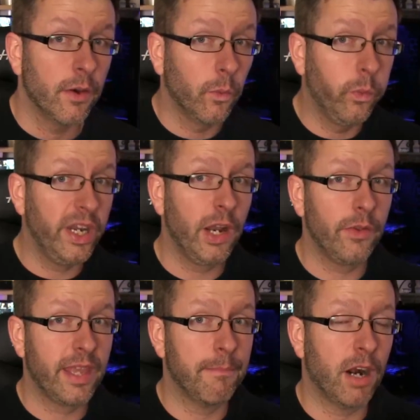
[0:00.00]
We
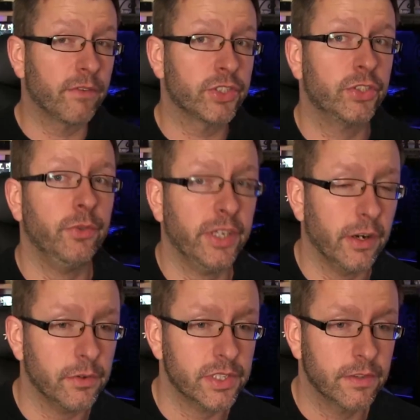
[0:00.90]
know that Marvel
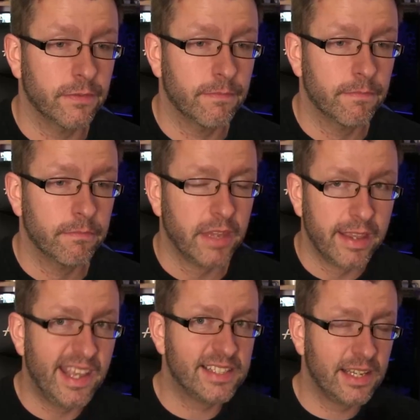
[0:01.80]
Studios
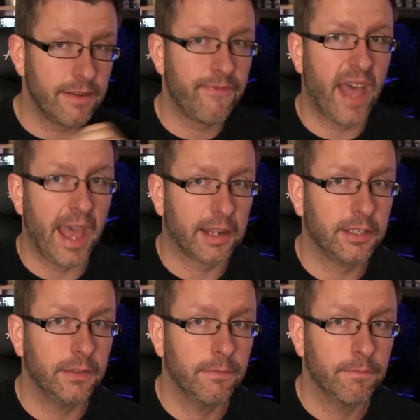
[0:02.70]
is, in
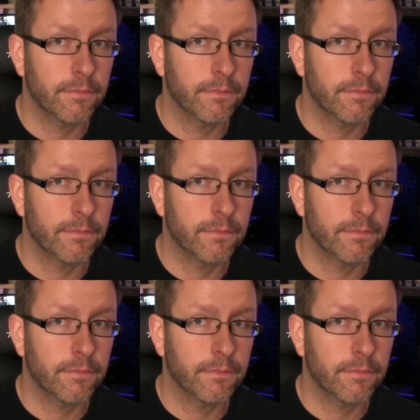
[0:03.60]
fact,